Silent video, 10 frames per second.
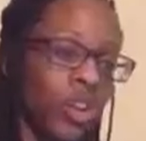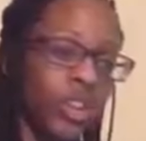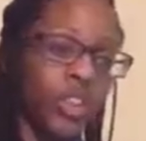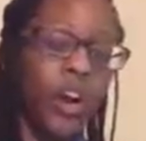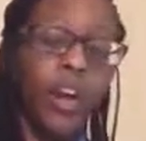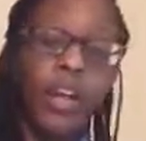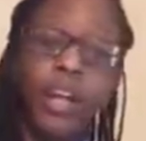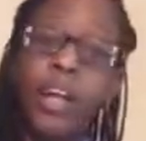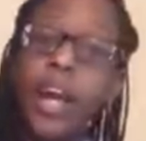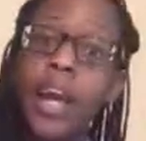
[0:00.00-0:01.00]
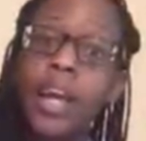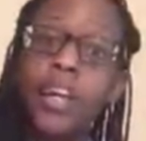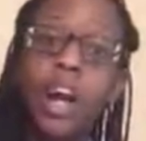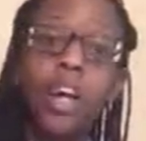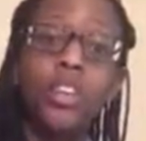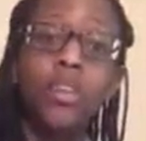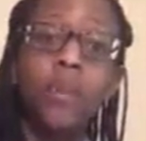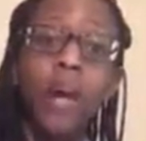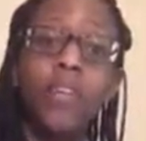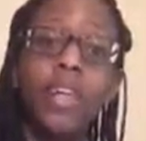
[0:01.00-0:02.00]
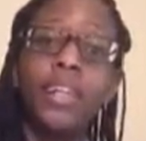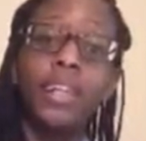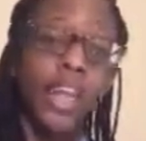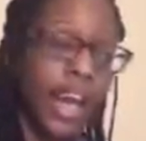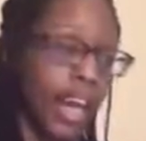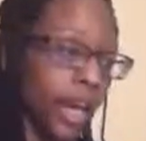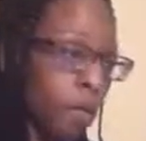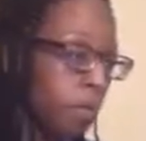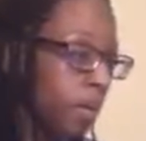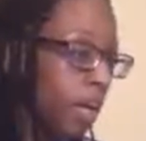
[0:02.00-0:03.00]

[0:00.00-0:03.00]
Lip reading: starting to gain knowledge of how to escape.